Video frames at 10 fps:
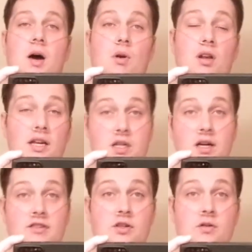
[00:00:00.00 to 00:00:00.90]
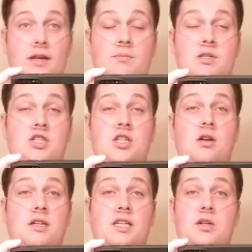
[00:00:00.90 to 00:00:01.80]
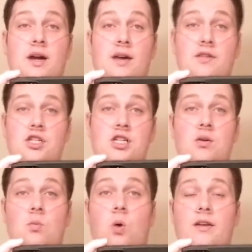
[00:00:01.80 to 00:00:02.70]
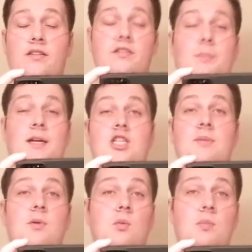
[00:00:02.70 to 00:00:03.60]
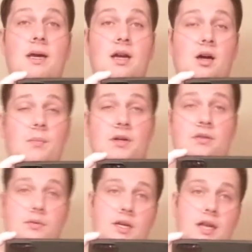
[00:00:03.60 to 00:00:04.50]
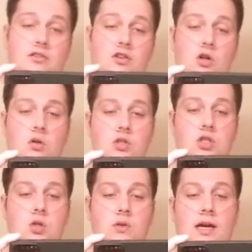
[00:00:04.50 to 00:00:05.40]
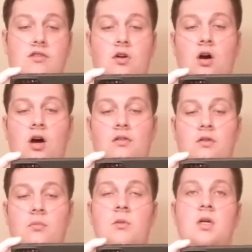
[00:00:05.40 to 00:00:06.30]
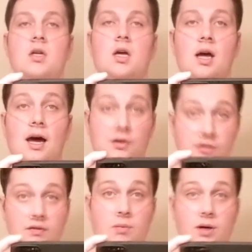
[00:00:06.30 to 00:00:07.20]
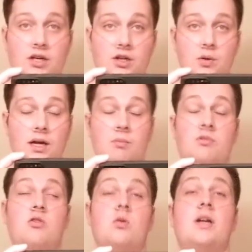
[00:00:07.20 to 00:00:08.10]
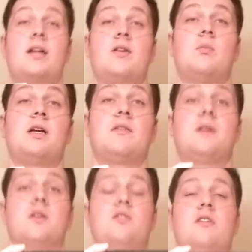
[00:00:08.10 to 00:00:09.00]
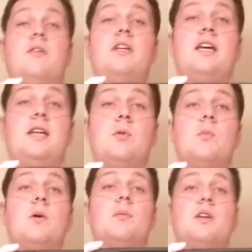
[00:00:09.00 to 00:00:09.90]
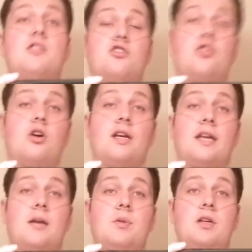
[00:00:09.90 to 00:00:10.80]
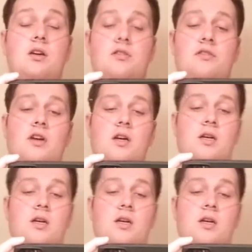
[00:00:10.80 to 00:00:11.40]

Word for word: I want to let you guys know that I'm still on keto. I haven't cheated once. My gym opened back up like 3 days ago, so that's awesome. How's everybody doing? I'm sorry I don't make videos every day anymore, but I'm going to start again because